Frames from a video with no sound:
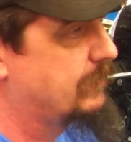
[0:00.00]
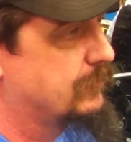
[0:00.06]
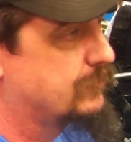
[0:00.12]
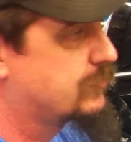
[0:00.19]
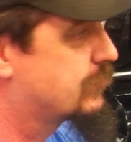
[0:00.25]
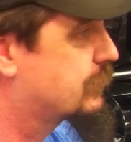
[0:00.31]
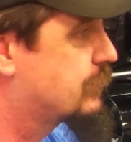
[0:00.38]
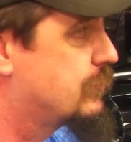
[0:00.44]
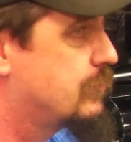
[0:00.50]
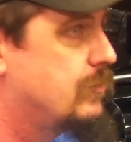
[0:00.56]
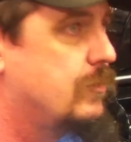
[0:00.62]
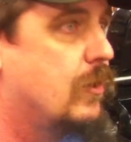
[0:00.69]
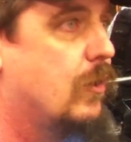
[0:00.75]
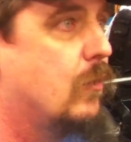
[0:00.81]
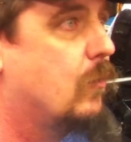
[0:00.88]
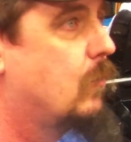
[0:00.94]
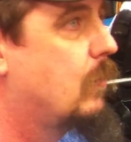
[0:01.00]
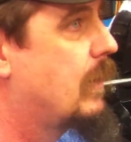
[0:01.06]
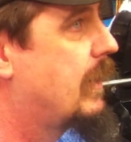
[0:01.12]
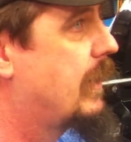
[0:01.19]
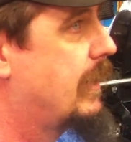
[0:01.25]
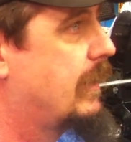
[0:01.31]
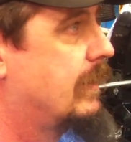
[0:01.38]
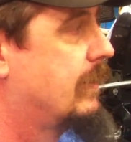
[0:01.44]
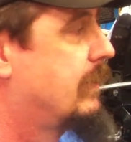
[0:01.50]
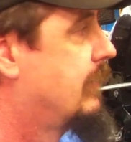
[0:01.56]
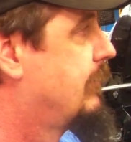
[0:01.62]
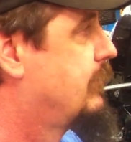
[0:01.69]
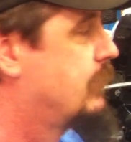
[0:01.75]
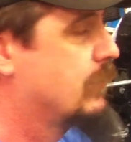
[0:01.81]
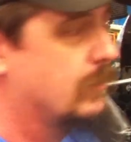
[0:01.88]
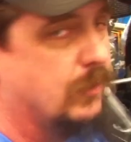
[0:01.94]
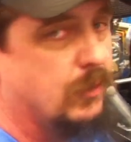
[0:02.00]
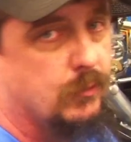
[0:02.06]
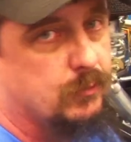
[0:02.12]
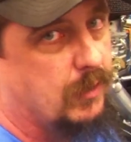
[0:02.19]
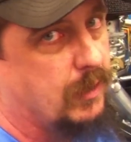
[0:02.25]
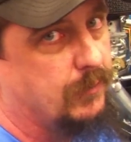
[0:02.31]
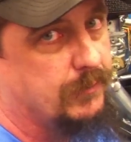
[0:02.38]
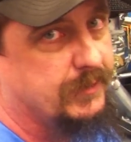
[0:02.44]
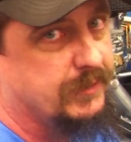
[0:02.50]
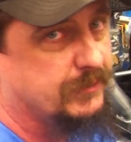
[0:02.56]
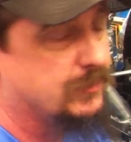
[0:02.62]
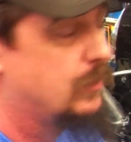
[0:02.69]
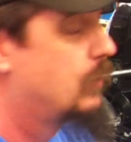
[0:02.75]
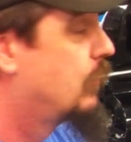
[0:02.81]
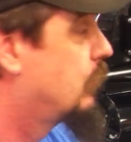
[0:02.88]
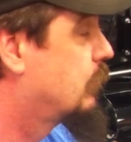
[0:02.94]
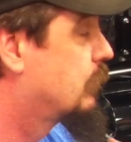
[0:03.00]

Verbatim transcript: there's just no way you can go wrong with this.